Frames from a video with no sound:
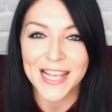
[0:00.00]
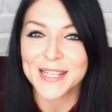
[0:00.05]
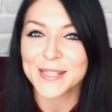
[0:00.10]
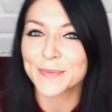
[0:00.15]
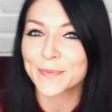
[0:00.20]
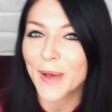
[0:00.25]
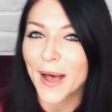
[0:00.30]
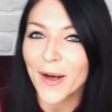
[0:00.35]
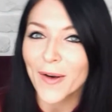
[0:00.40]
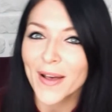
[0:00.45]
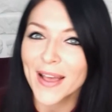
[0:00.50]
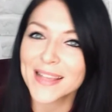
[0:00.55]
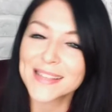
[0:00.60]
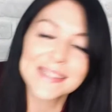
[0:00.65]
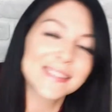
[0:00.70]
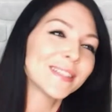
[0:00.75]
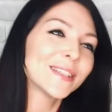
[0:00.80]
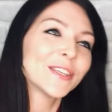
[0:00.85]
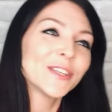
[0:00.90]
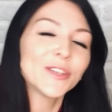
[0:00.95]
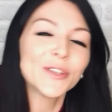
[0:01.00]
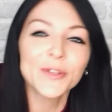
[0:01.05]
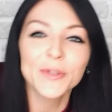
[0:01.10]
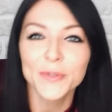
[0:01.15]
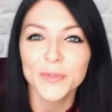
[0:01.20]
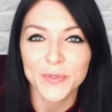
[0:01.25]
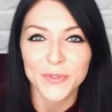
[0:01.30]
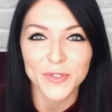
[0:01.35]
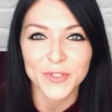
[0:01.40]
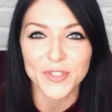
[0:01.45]
as well as
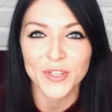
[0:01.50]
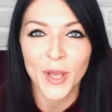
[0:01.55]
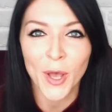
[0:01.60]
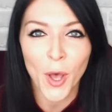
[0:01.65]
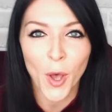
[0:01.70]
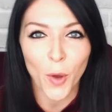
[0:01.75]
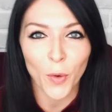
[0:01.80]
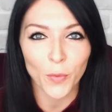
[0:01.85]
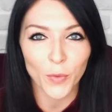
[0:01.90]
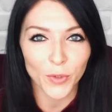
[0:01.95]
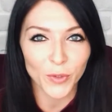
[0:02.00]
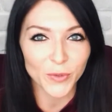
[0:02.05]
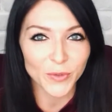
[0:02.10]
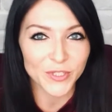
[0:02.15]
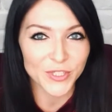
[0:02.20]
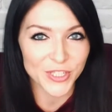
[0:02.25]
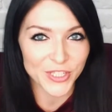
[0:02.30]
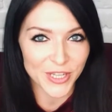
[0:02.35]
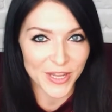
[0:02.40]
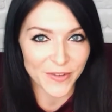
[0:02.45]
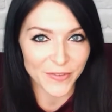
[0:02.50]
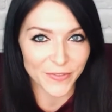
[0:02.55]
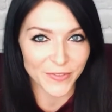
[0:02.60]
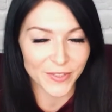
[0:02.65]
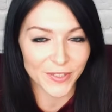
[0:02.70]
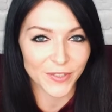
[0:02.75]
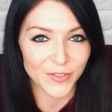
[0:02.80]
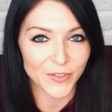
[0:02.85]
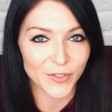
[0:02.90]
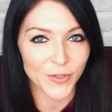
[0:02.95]
huge world
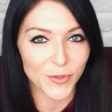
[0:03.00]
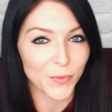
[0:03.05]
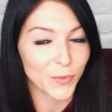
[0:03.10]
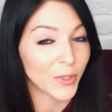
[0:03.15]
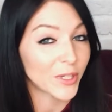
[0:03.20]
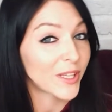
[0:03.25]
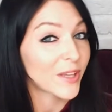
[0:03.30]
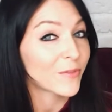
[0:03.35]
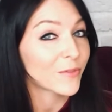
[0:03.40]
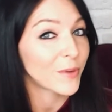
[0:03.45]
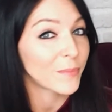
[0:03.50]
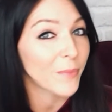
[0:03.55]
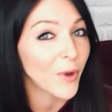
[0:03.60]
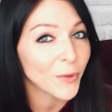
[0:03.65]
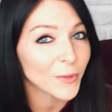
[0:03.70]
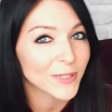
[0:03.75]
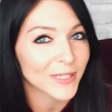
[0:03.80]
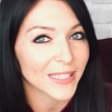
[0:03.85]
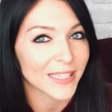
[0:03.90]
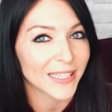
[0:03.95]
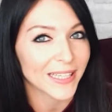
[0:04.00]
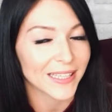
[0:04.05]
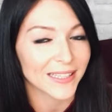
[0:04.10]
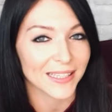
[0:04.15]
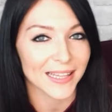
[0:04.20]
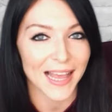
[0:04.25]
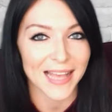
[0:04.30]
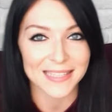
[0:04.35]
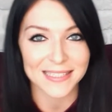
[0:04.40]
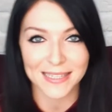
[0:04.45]
shift to working remotely in
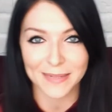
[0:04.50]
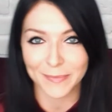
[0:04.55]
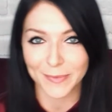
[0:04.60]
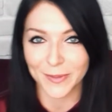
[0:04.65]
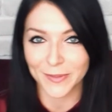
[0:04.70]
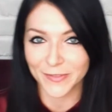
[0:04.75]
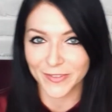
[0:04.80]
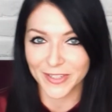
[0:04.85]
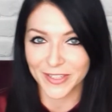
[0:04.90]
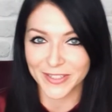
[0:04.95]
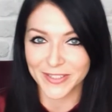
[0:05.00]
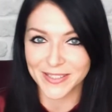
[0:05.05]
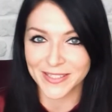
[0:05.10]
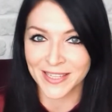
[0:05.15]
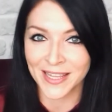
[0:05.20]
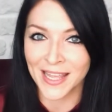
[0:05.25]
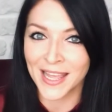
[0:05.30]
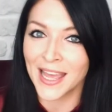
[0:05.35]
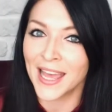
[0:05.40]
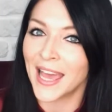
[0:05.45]
the last couple of years,